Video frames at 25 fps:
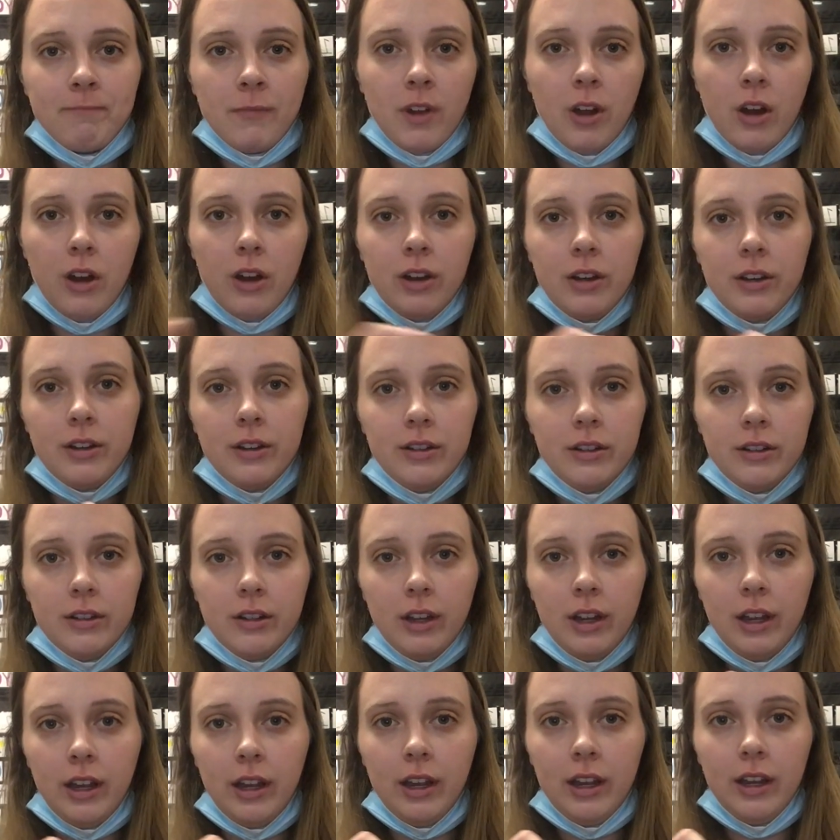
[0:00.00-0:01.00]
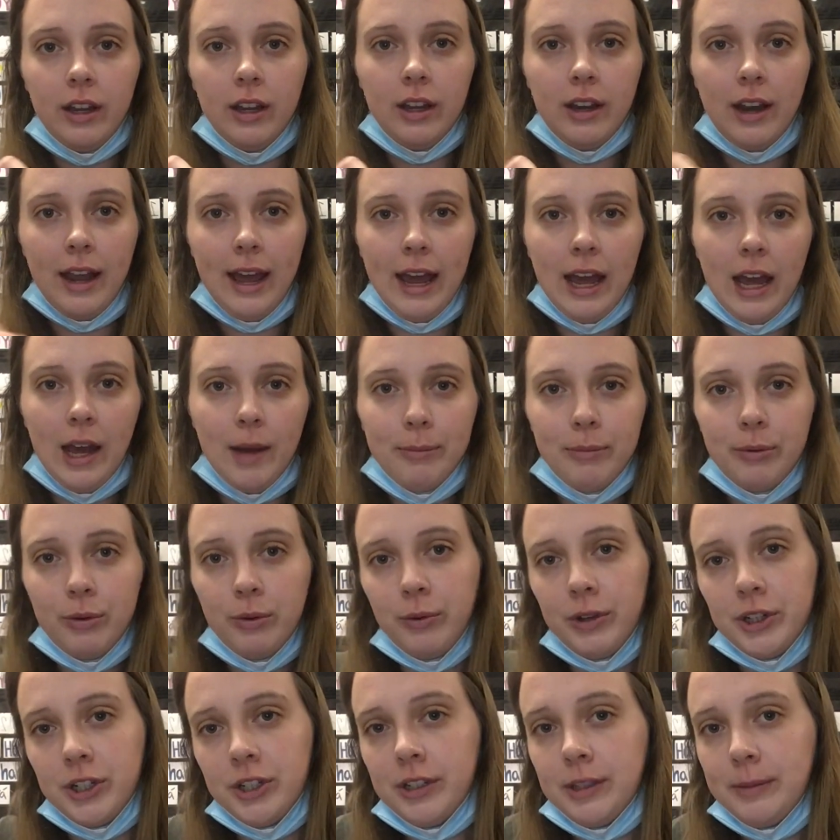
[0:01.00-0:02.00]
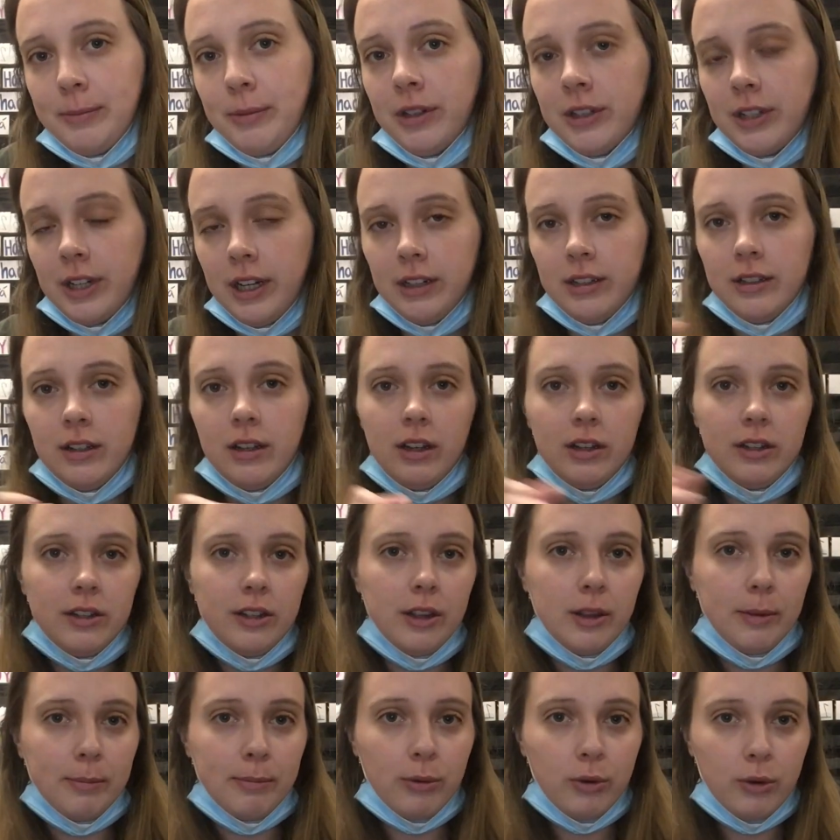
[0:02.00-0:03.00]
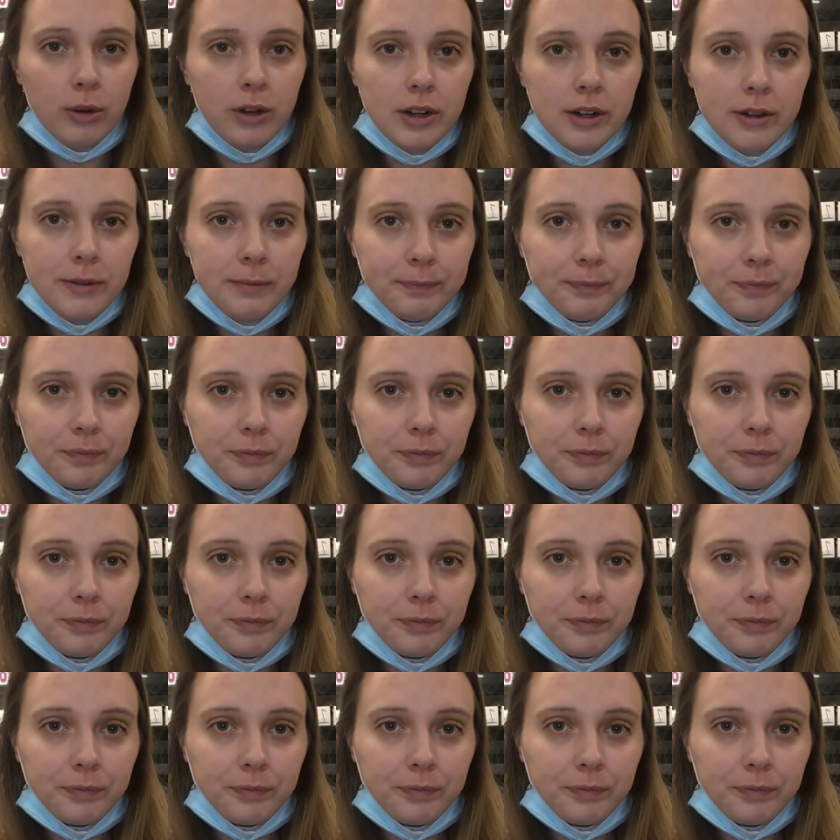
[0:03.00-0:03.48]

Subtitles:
on an app which is projected onto the board,